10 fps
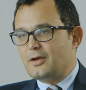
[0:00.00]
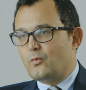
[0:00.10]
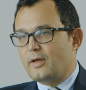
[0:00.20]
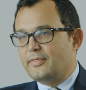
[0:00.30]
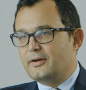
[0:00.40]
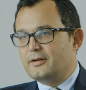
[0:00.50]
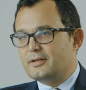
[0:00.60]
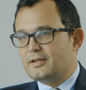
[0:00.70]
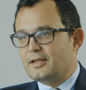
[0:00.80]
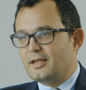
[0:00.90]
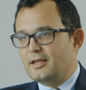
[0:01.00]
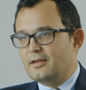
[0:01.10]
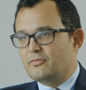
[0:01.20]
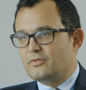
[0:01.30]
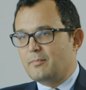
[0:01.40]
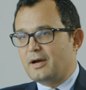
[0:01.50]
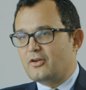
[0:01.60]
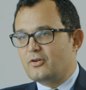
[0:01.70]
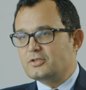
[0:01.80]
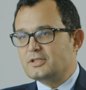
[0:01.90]
I wonder if the
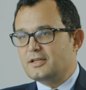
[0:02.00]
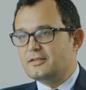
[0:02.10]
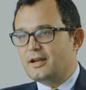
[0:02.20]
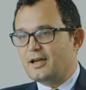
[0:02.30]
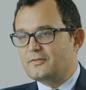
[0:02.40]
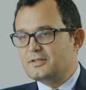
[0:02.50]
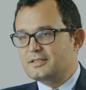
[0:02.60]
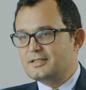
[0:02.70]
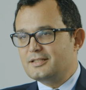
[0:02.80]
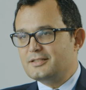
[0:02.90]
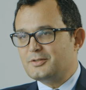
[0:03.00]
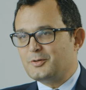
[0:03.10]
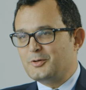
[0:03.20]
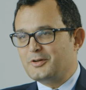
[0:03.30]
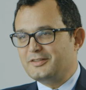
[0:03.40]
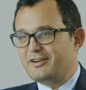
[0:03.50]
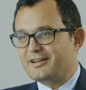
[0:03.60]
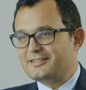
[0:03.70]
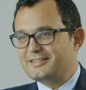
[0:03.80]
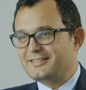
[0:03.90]
biology drives disease or
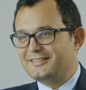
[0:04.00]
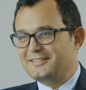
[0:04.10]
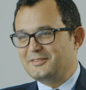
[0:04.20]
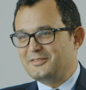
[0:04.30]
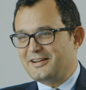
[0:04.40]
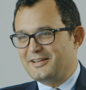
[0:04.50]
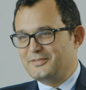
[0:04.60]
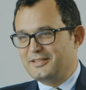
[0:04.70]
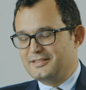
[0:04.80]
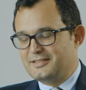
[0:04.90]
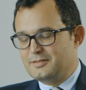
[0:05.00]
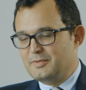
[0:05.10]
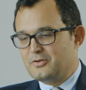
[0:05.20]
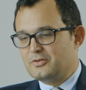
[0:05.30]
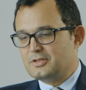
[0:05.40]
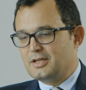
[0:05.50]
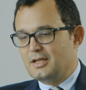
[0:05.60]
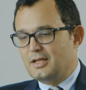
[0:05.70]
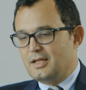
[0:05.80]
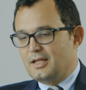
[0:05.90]
drugs drive the disease, because
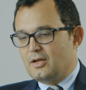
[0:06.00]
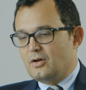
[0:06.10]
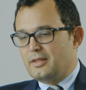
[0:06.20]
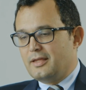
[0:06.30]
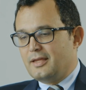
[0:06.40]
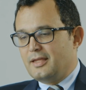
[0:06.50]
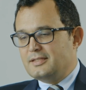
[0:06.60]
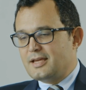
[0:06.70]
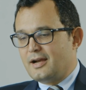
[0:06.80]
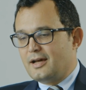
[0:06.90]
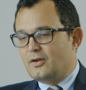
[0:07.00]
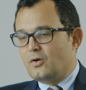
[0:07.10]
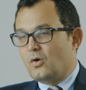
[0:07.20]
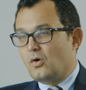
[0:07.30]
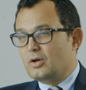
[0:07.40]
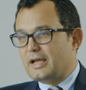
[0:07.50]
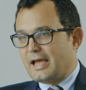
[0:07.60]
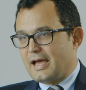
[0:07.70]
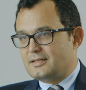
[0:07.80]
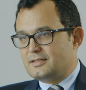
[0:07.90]
in general, all
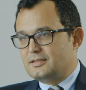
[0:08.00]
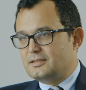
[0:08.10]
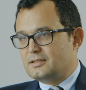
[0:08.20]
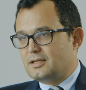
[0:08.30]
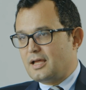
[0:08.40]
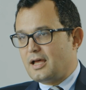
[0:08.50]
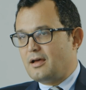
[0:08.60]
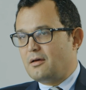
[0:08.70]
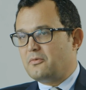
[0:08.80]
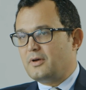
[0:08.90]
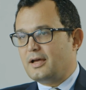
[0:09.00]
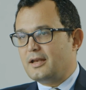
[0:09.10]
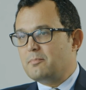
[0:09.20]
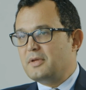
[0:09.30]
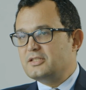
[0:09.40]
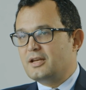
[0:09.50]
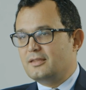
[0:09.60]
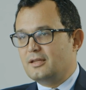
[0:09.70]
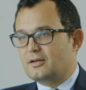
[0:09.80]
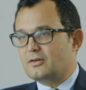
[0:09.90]
cancers have an
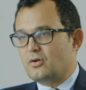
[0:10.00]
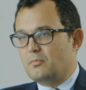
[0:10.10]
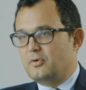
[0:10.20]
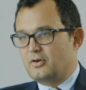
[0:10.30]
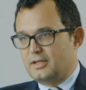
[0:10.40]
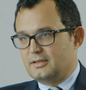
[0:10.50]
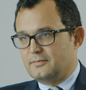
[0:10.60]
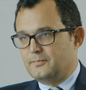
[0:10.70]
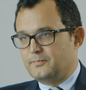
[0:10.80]
epigenetic component,